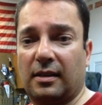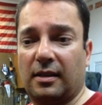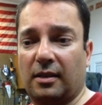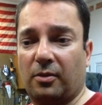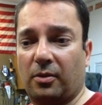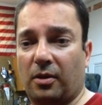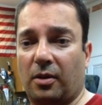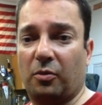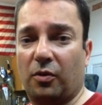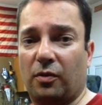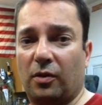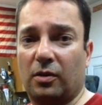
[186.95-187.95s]
think we're going to
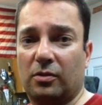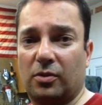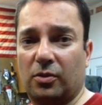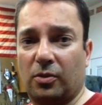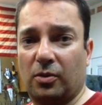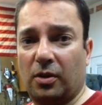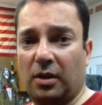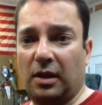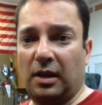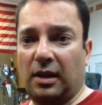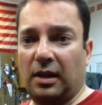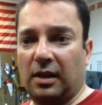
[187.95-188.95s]
move on to
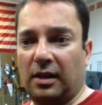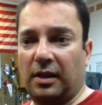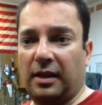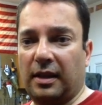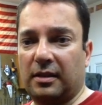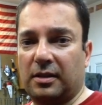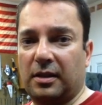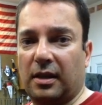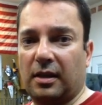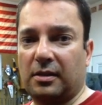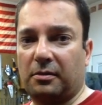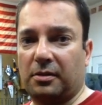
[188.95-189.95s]
the next
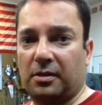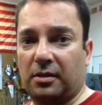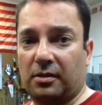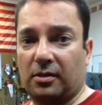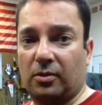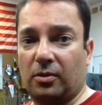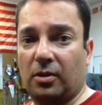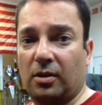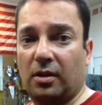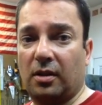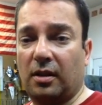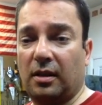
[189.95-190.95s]
task which is to,
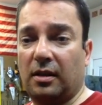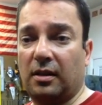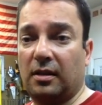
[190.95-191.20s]
uh,